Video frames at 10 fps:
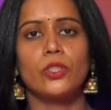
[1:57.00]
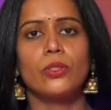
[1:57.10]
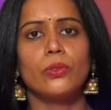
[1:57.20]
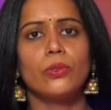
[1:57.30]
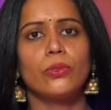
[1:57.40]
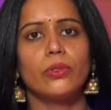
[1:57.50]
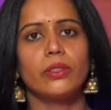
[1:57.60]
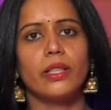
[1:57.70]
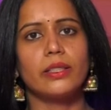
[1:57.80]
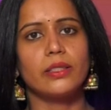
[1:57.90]
So
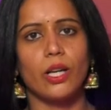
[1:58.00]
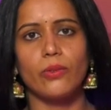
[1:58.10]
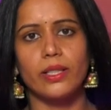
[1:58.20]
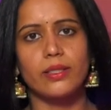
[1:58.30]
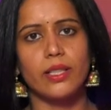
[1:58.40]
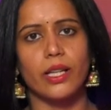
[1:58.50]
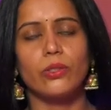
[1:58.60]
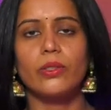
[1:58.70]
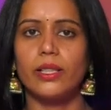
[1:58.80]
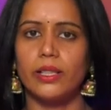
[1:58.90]
that's how I
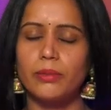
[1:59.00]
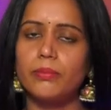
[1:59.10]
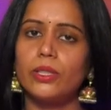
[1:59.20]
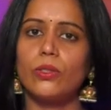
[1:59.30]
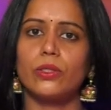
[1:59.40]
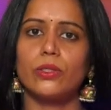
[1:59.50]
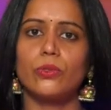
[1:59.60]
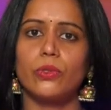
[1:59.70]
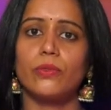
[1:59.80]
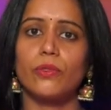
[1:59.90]
started. Okay, let me also
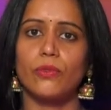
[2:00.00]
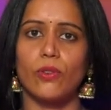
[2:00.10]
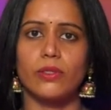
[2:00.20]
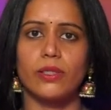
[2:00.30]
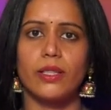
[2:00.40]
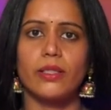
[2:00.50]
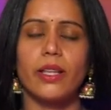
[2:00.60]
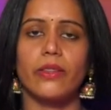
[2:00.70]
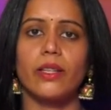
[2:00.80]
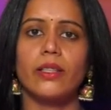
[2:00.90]
do it for 40 days,
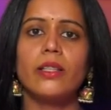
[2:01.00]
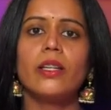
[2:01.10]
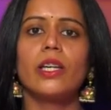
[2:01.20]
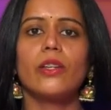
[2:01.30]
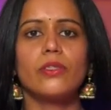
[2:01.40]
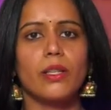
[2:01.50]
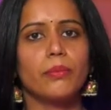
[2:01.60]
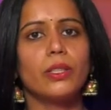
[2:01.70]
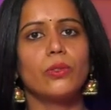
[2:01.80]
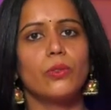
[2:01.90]
and then if
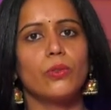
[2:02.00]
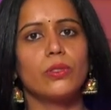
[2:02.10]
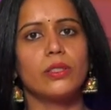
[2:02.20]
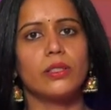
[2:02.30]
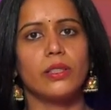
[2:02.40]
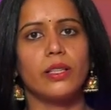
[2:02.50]
something goes,